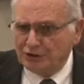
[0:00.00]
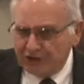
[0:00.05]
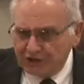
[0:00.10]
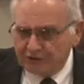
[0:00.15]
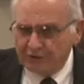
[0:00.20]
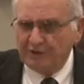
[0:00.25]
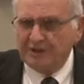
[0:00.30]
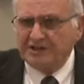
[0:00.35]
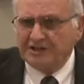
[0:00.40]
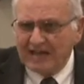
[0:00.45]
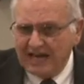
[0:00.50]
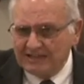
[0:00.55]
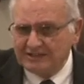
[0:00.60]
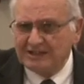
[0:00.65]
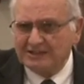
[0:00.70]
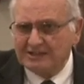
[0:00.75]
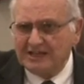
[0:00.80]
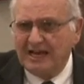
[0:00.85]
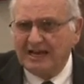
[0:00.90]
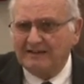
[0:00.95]
words, she's going to die
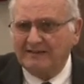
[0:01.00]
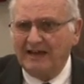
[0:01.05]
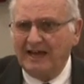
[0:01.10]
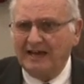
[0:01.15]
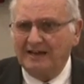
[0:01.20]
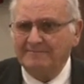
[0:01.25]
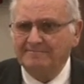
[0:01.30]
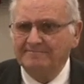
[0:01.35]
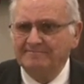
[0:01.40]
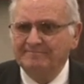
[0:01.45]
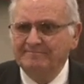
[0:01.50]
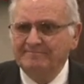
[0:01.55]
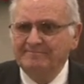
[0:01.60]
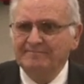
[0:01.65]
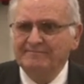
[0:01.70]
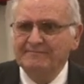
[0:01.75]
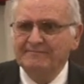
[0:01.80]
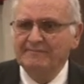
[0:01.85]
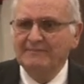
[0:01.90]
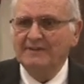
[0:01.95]
just like that.
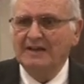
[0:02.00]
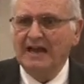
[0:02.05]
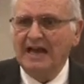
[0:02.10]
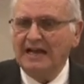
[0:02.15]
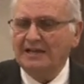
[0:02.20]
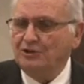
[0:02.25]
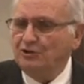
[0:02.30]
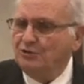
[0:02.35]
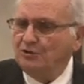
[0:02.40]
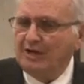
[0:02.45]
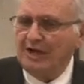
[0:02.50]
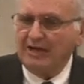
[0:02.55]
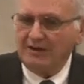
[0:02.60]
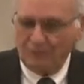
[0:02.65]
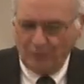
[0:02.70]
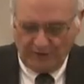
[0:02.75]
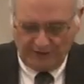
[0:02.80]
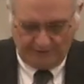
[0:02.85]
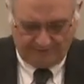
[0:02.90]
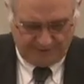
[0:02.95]
And you
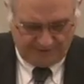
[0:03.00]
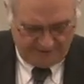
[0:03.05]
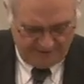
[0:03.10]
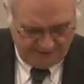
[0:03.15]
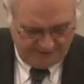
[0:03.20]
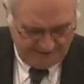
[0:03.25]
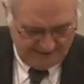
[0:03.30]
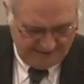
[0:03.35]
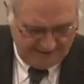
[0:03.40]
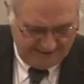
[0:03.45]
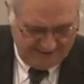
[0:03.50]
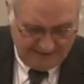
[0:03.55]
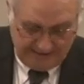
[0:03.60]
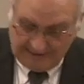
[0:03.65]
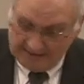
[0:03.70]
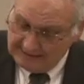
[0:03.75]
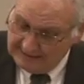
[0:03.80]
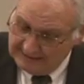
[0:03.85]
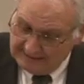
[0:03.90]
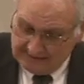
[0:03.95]
can't weep.
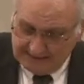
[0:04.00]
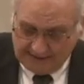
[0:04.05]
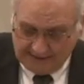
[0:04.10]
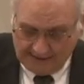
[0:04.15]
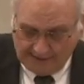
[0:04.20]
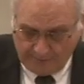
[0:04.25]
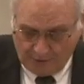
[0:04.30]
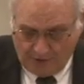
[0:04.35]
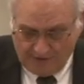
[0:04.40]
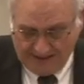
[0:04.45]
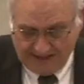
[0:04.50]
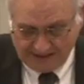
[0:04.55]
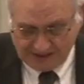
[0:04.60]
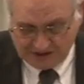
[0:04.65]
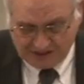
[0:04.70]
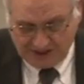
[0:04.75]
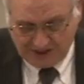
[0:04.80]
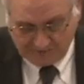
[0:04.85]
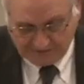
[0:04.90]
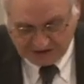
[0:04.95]
Boy,
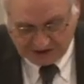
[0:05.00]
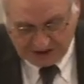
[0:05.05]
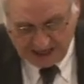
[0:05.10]
that's tough